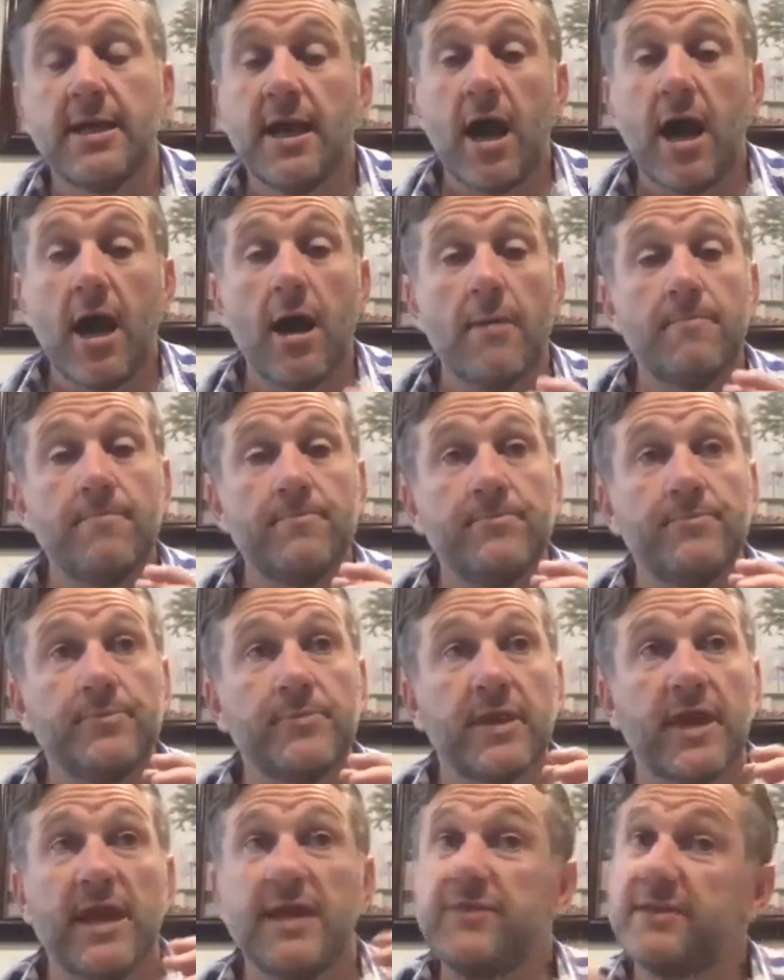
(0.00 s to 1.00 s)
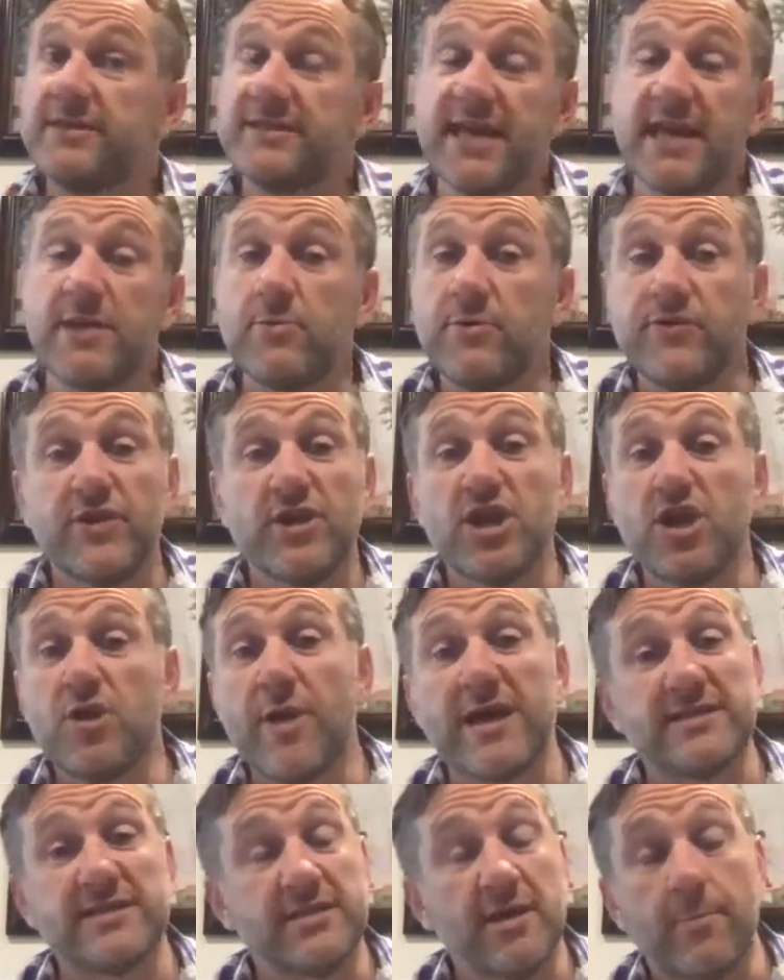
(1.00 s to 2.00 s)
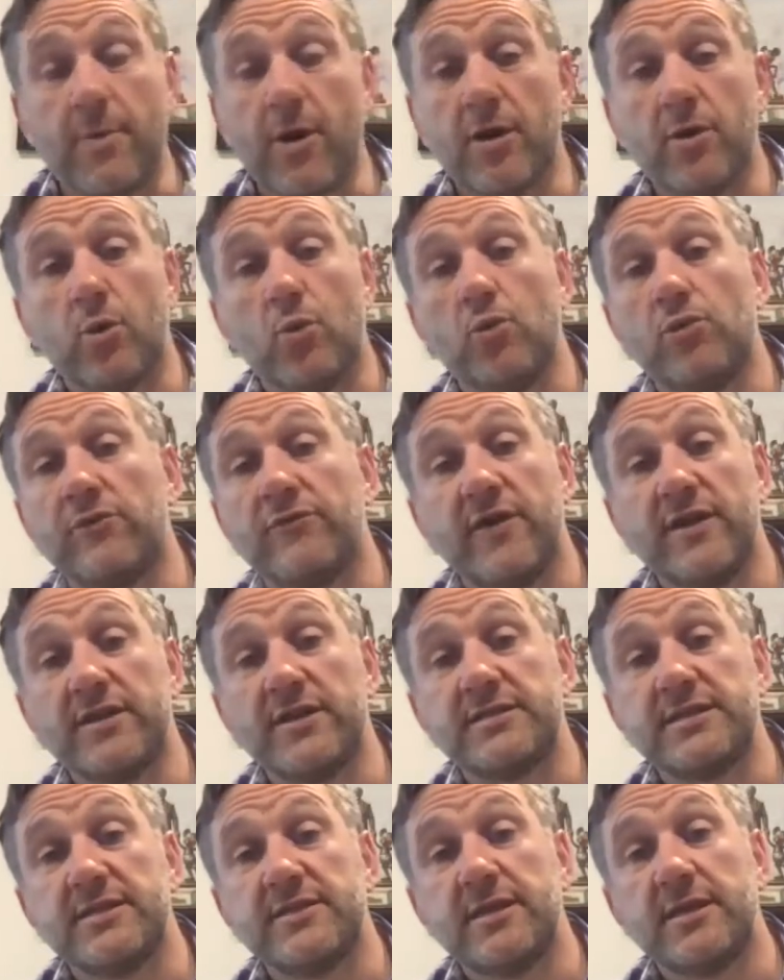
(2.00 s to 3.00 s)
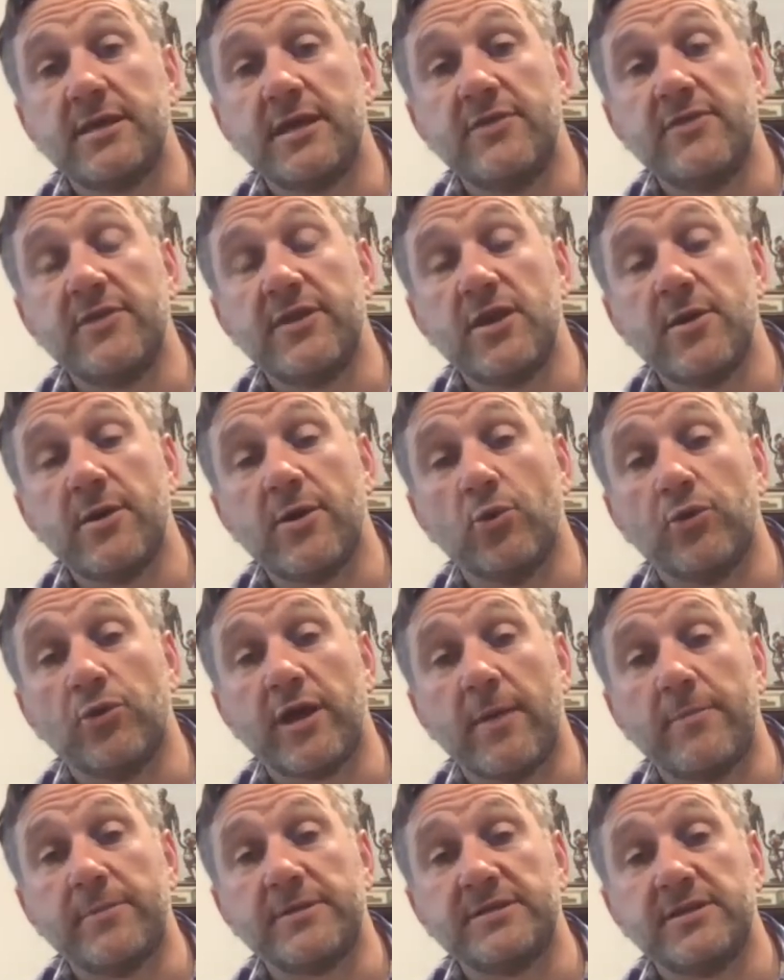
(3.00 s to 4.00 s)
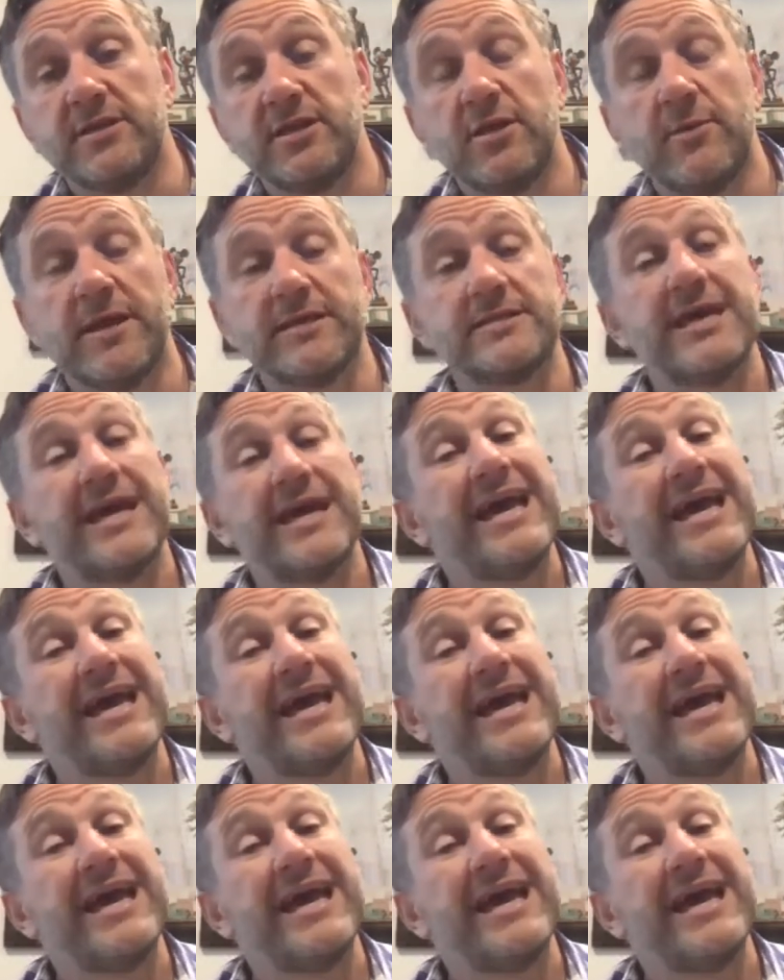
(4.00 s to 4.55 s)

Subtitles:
And the same with the US, they'll buy all the funds in the all the companies in the US.